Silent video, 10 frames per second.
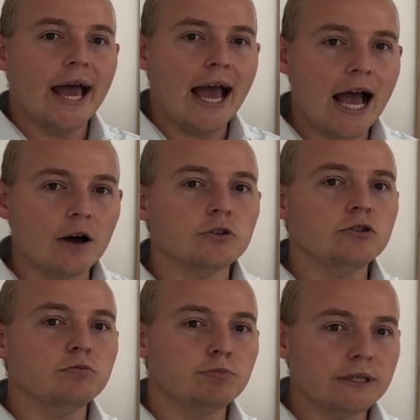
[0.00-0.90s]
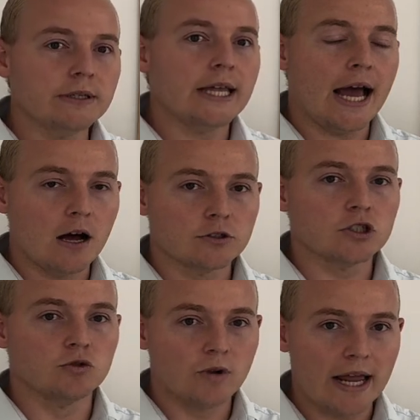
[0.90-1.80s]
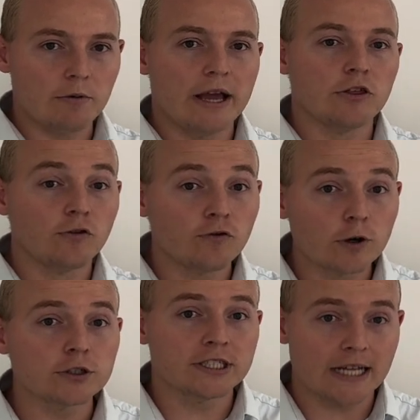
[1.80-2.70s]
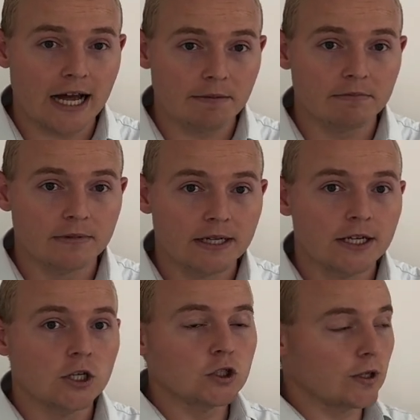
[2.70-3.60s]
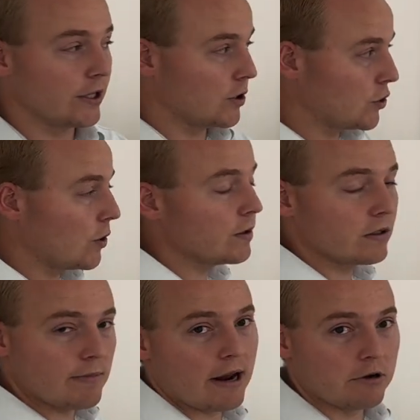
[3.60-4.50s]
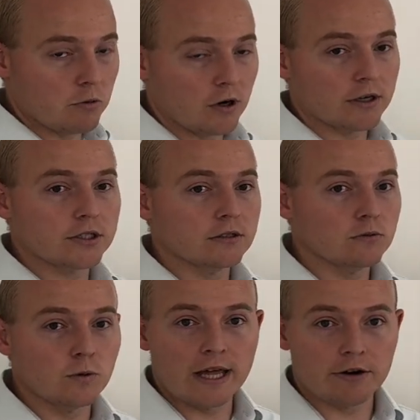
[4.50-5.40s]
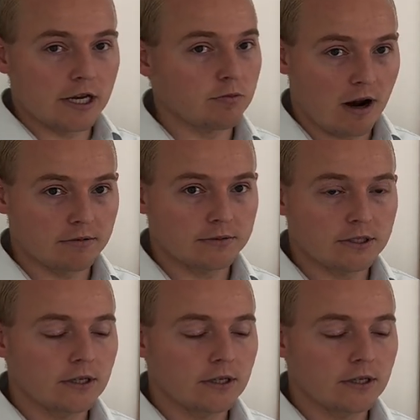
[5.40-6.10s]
how do you build the house the right way the first time so that the solar and battery works without any problems?